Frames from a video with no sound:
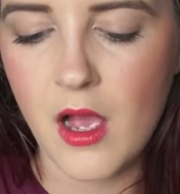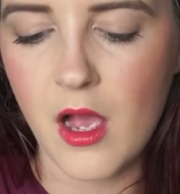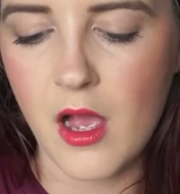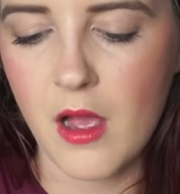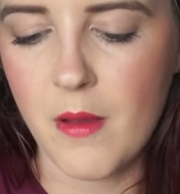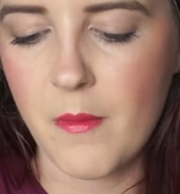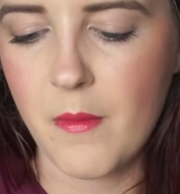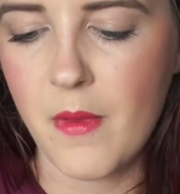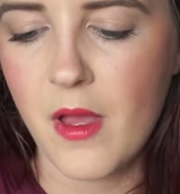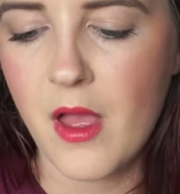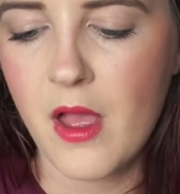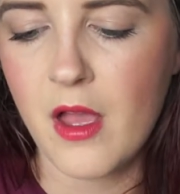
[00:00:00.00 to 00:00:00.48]

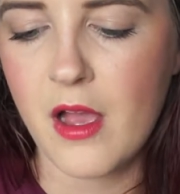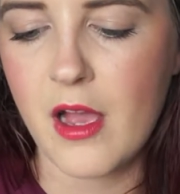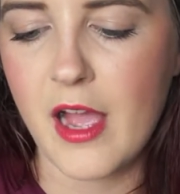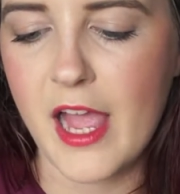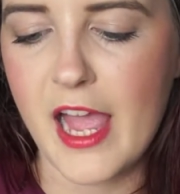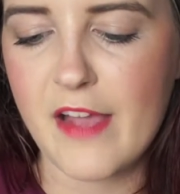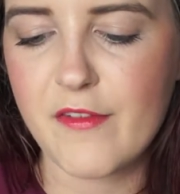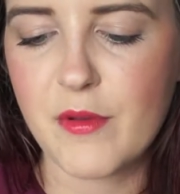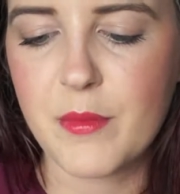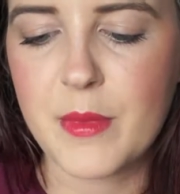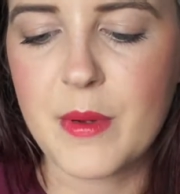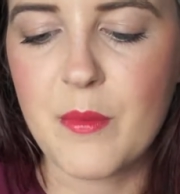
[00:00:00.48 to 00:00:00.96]
I
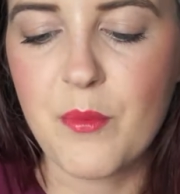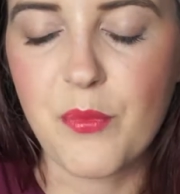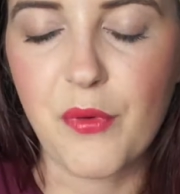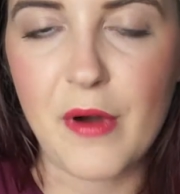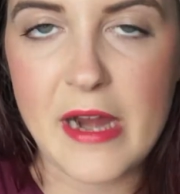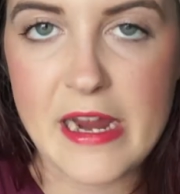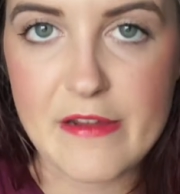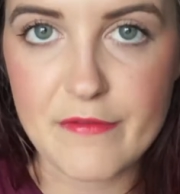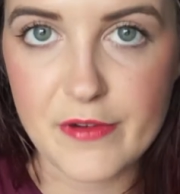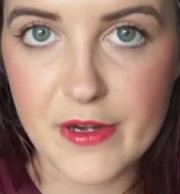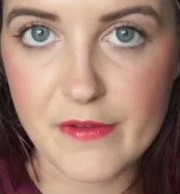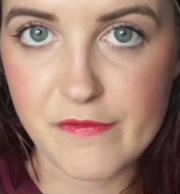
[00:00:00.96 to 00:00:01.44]
haven't been
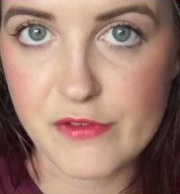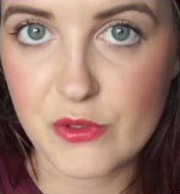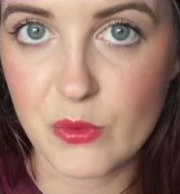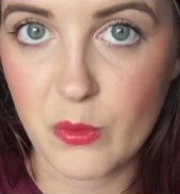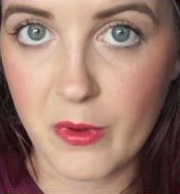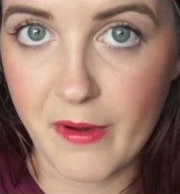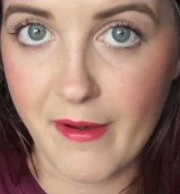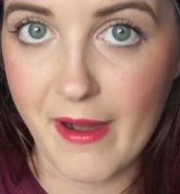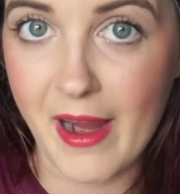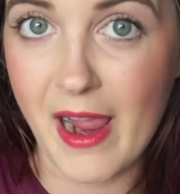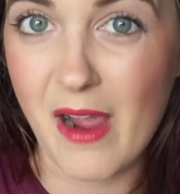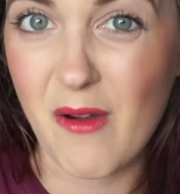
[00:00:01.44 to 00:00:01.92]
brave enough to
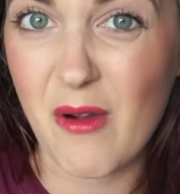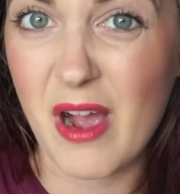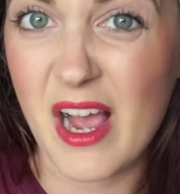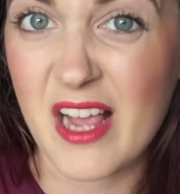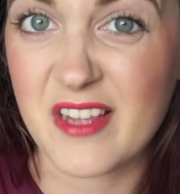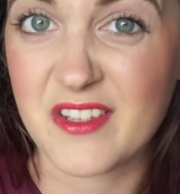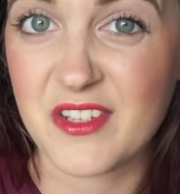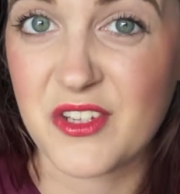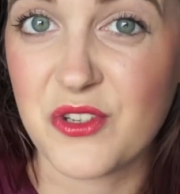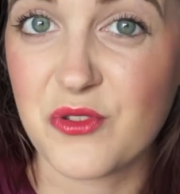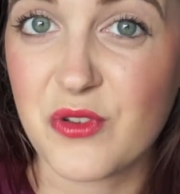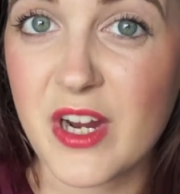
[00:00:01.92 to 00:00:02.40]
wear it out
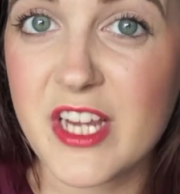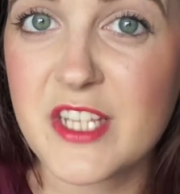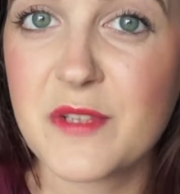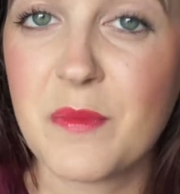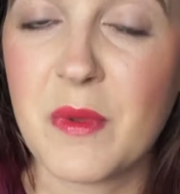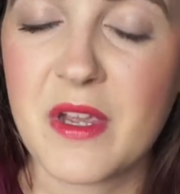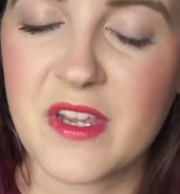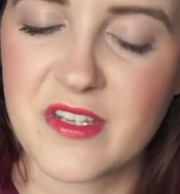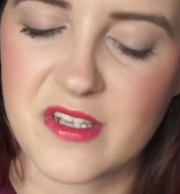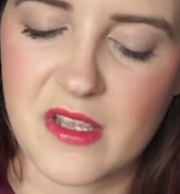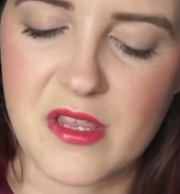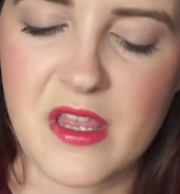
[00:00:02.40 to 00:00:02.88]
as a dress
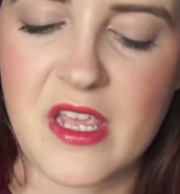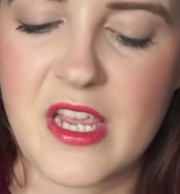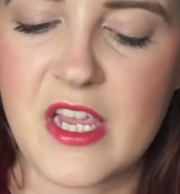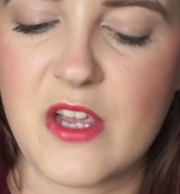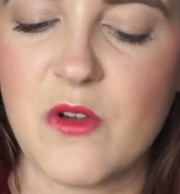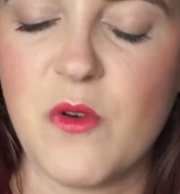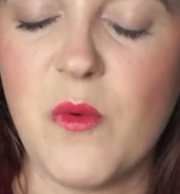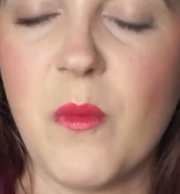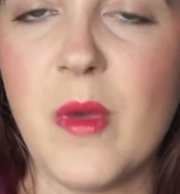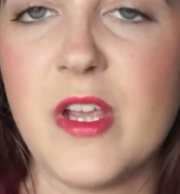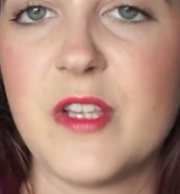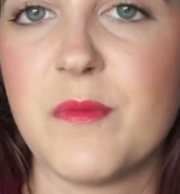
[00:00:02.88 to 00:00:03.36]
because I think
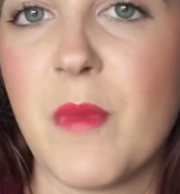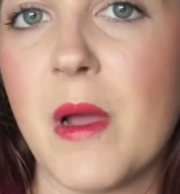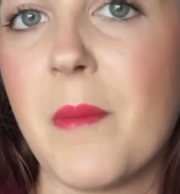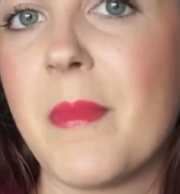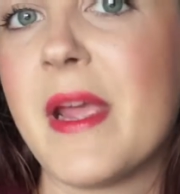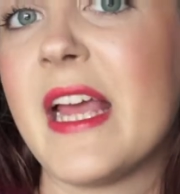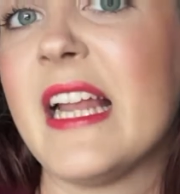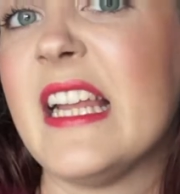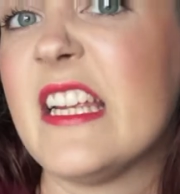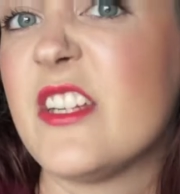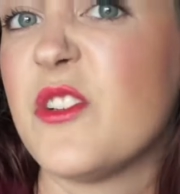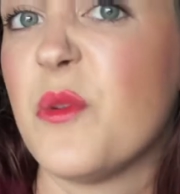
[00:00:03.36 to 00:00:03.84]
it almost might
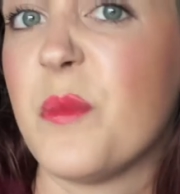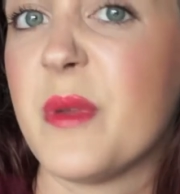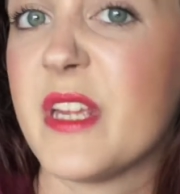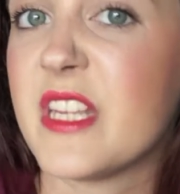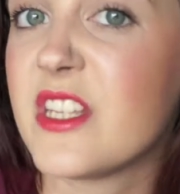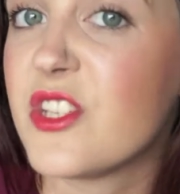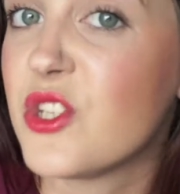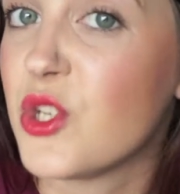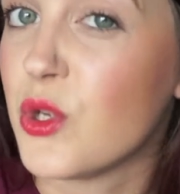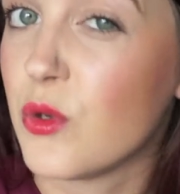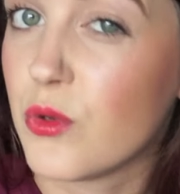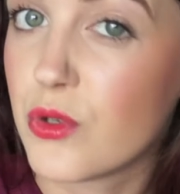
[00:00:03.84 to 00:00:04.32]
be a little
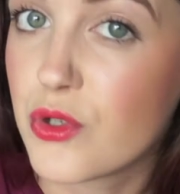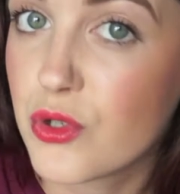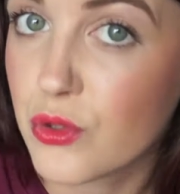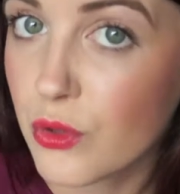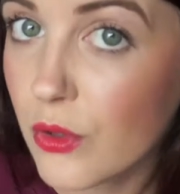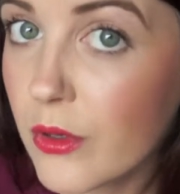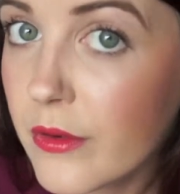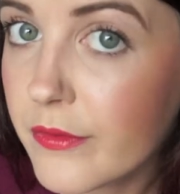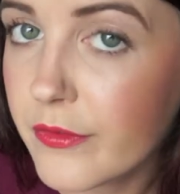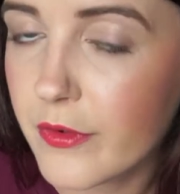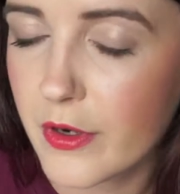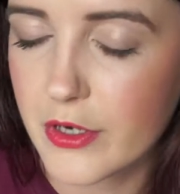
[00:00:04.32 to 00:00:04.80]
bit too
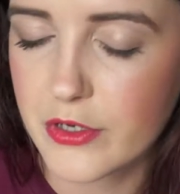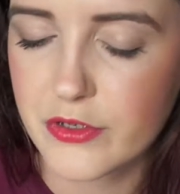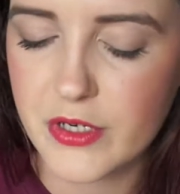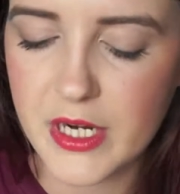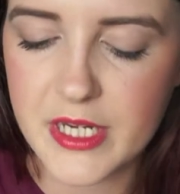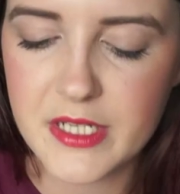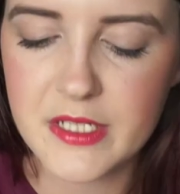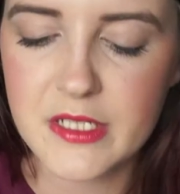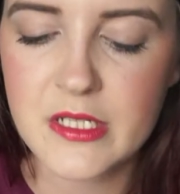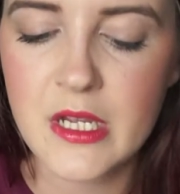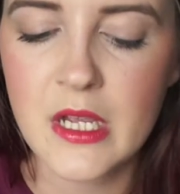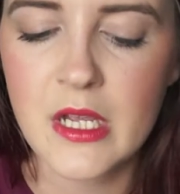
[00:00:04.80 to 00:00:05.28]
short for a
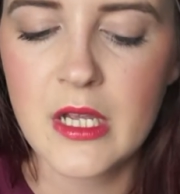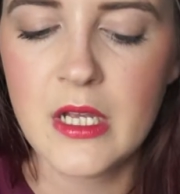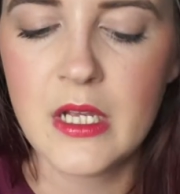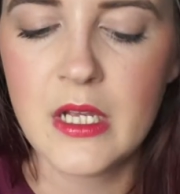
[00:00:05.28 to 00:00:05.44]
dress.